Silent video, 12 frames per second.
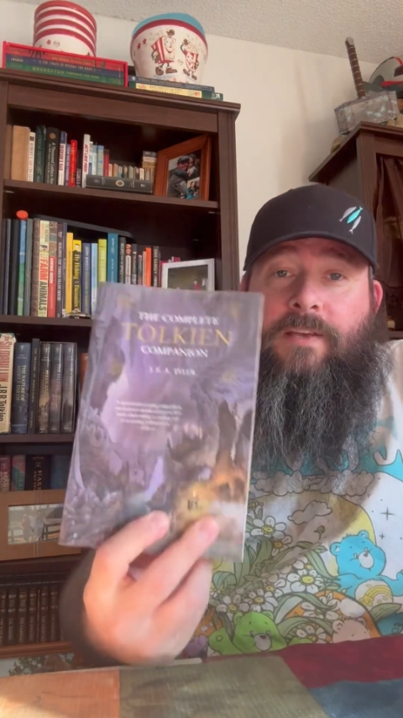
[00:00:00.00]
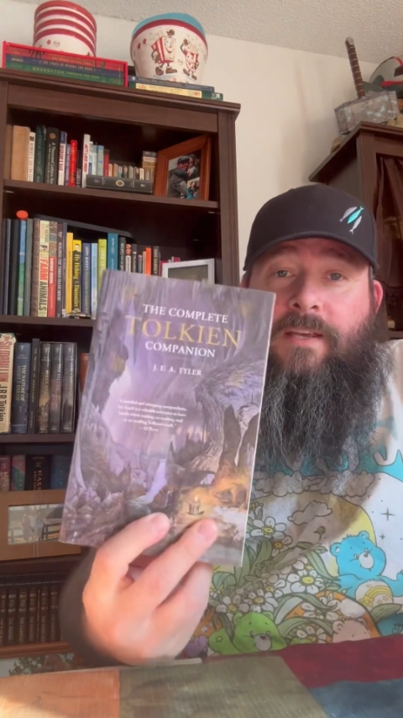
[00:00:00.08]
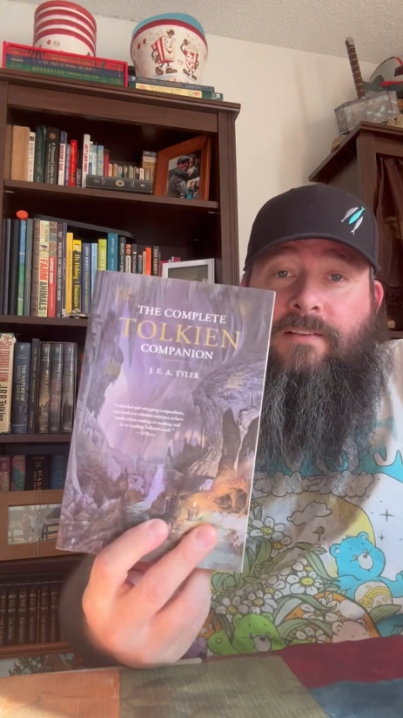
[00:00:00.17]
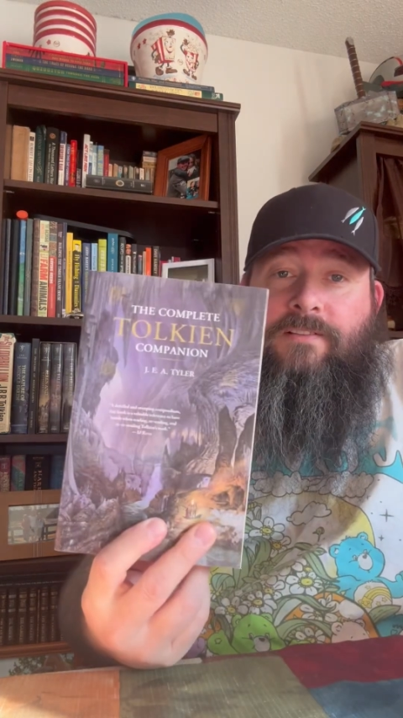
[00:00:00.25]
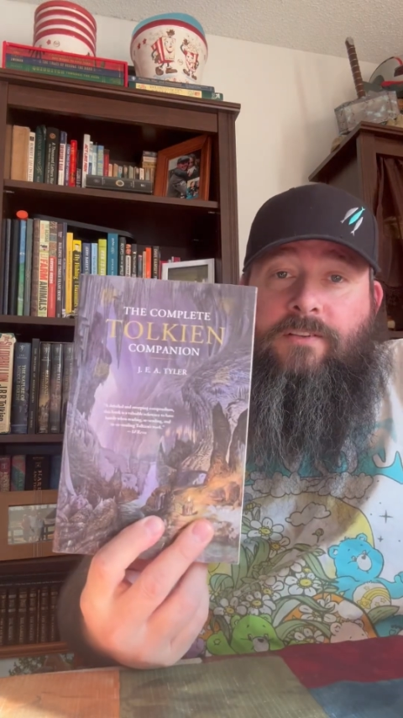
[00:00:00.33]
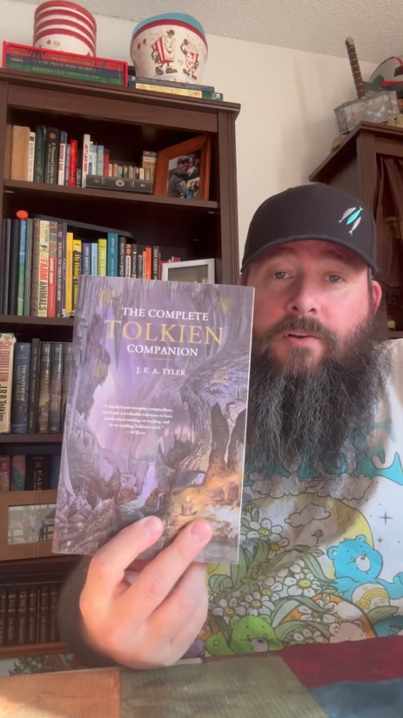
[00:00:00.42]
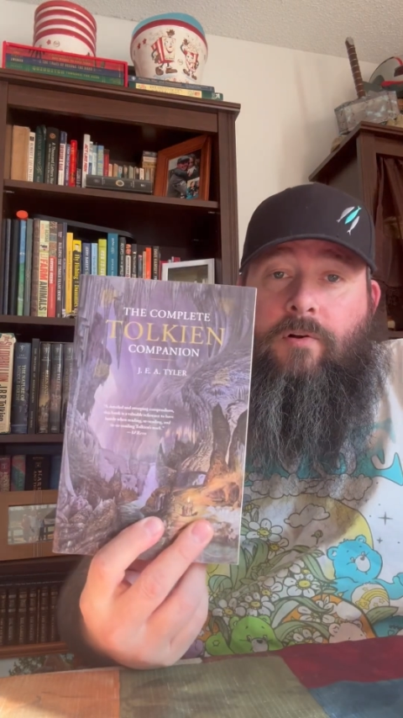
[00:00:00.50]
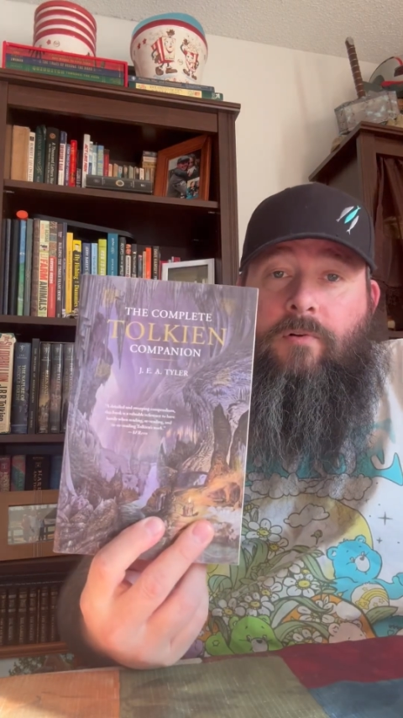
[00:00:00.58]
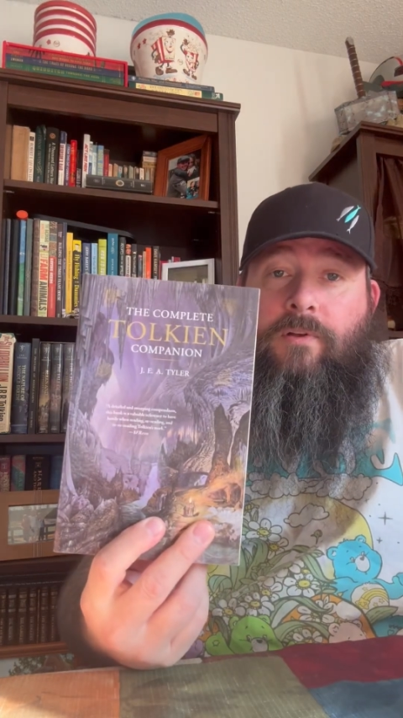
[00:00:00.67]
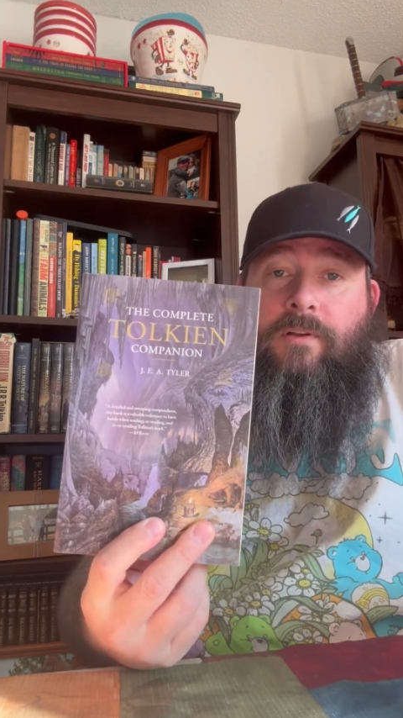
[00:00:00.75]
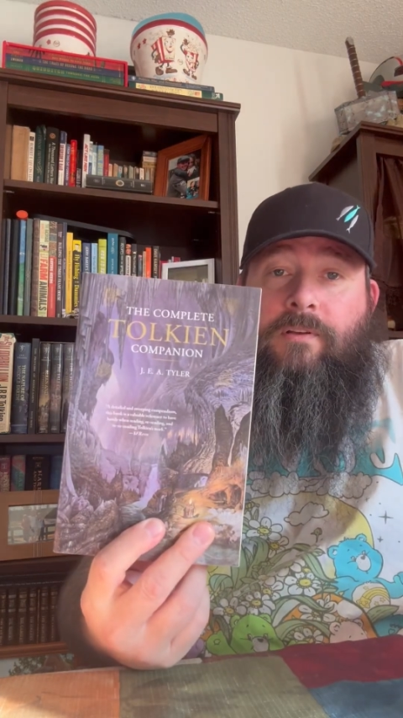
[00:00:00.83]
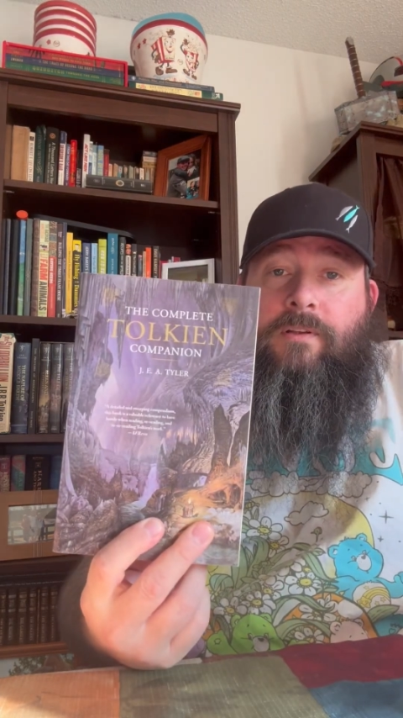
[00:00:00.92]
is the
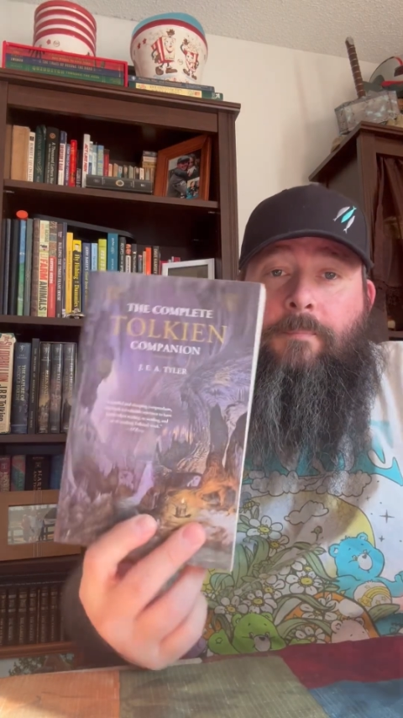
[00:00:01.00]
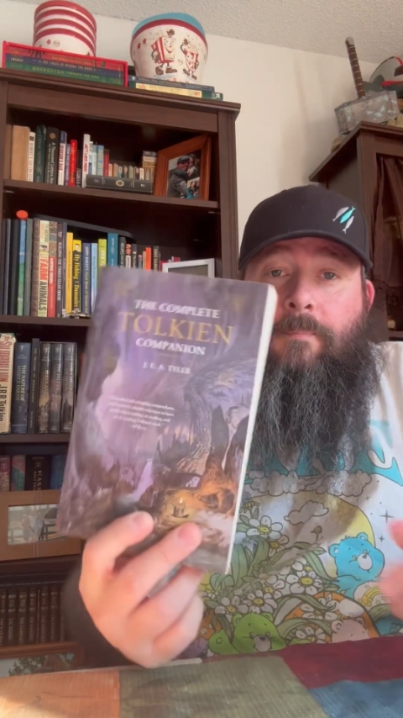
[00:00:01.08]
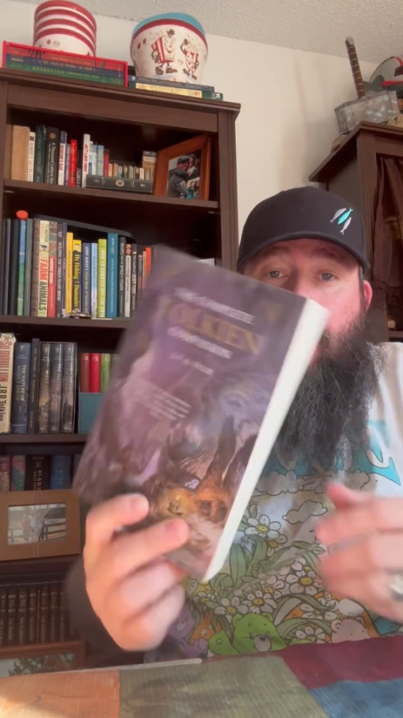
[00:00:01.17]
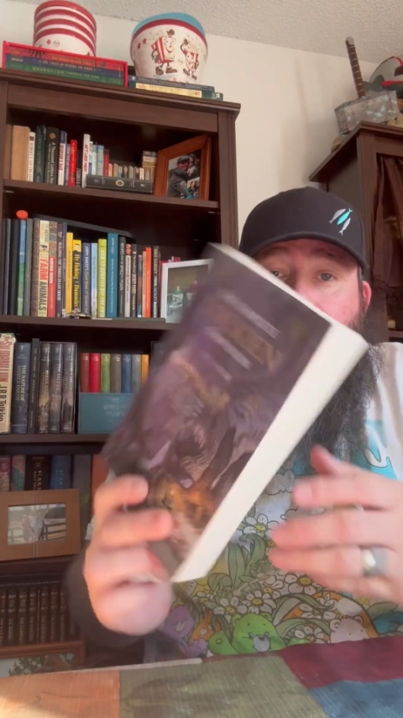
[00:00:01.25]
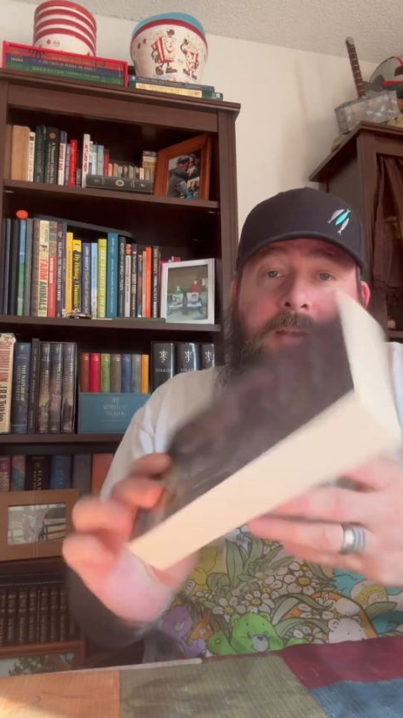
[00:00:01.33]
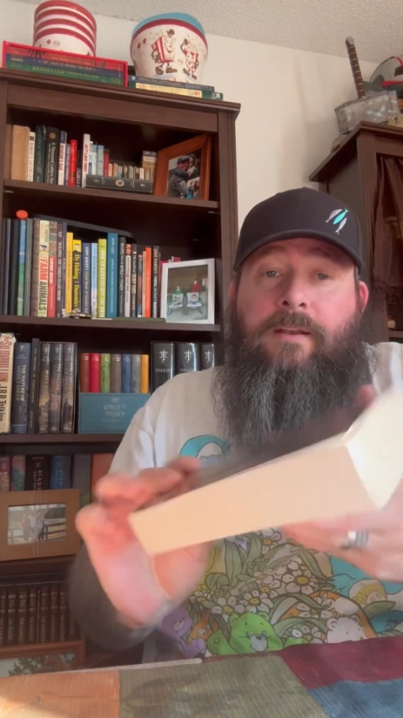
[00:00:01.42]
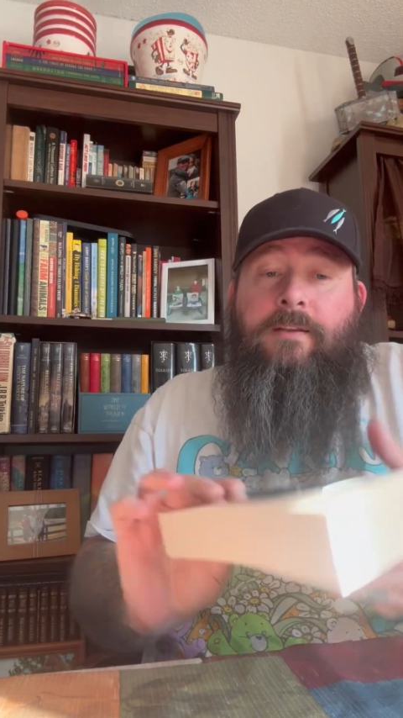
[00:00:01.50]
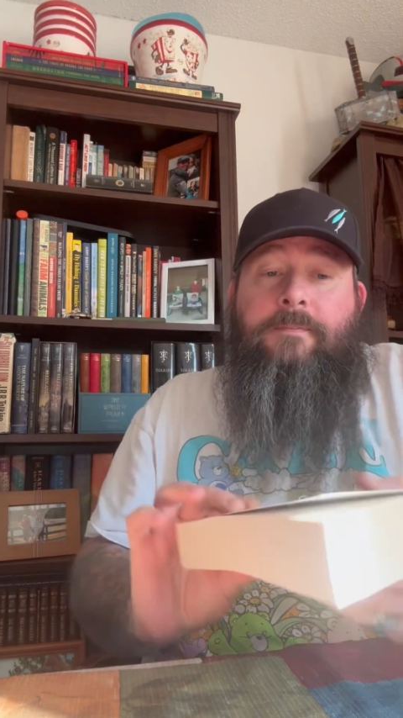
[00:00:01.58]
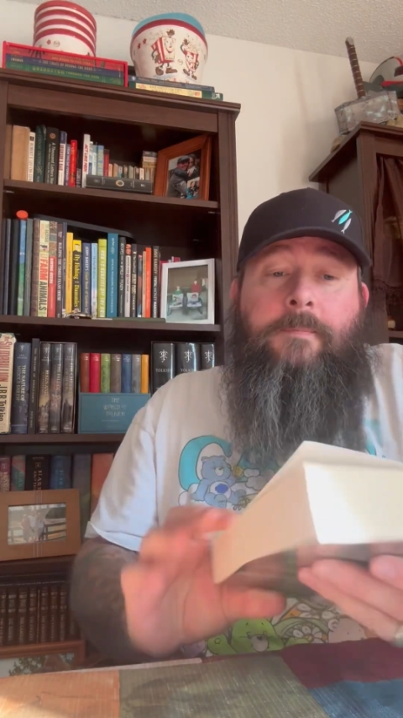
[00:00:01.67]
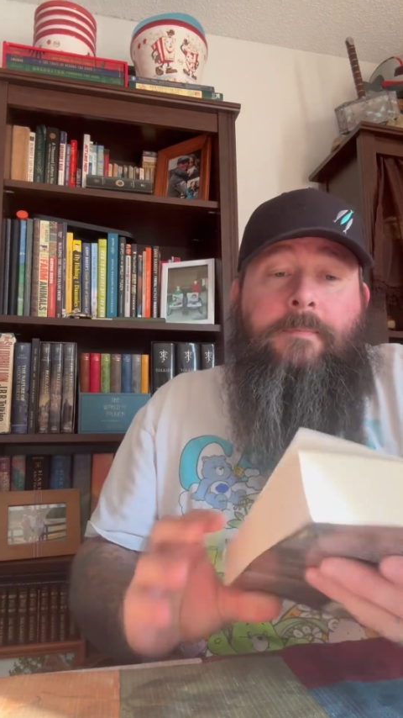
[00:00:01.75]
Tolkien Companion.